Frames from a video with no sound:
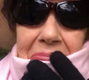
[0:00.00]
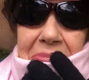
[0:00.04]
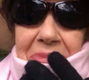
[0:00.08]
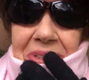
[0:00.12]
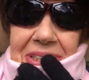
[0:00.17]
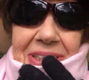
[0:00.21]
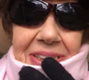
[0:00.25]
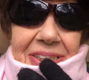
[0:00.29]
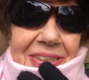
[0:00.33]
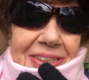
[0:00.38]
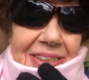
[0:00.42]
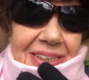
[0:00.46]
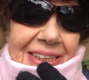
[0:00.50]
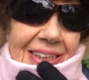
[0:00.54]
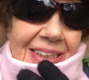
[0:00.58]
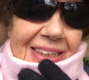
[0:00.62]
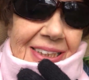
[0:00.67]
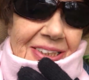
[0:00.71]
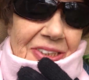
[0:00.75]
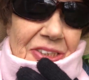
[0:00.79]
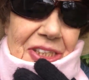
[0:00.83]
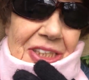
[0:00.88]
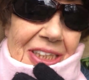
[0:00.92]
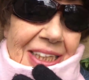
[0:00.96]
it's turned a little
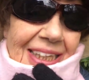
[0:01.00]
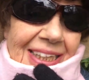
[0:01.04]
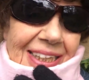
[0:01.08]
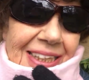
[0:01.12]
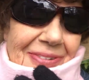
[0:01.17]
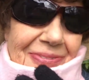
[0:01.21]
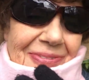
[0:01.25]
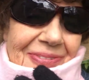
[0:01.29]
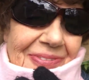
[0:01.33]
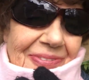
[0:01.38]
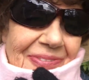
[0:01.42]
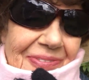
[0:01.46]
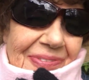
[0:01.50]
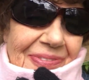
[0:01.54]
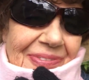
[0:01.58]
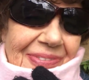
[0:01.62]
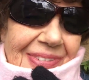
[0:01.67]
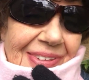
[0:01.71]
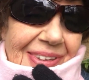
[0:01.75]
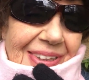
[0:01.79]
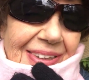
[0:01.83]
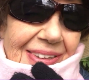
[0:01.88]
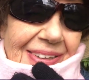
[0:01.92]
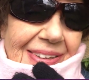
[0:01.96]
chilly.
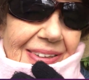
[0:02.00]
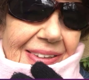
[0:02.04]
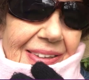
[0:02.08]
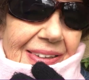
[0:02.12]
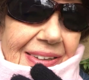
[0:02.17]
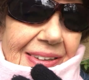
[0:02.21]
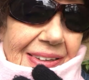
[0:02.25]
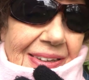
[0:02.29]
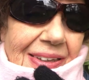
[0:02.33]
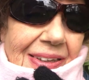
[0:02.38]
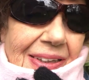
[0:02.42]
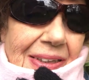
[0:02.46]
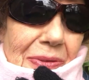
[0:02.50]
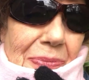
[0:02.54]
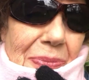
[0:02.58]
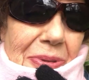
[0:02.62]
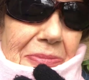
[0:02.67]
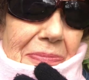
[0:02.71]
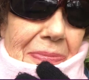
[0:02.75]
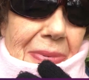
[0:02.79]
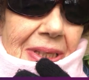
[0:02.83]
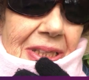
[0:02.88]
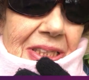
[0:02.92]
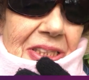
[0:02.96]
I hope you
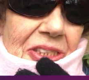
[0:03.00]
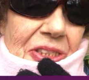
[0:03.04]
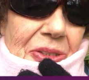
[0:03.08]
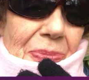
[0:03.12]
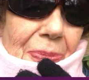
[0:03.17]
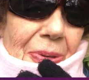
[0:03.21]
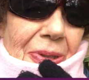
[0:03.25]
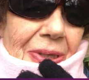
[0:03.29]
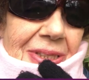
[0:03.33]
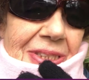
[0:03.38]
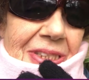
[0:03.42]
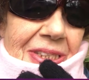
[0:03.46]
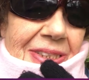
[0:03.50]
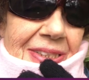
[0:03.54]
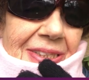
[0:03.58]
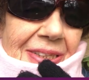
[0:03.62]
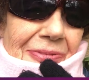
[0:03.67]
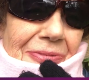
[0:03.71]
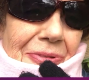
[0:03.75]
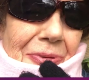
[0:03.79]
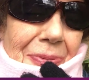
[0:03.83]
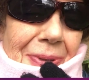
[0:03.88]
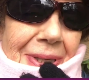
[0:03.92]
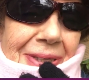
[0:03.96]
managed to prise yourself
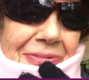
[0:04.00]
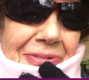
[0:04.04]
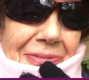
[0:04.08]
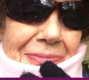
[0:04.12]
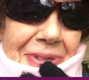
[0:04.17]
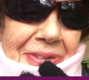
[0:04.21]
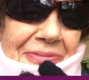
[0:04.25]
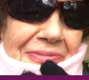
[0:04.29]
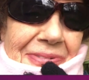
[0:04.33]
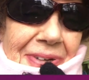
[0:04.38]
away from your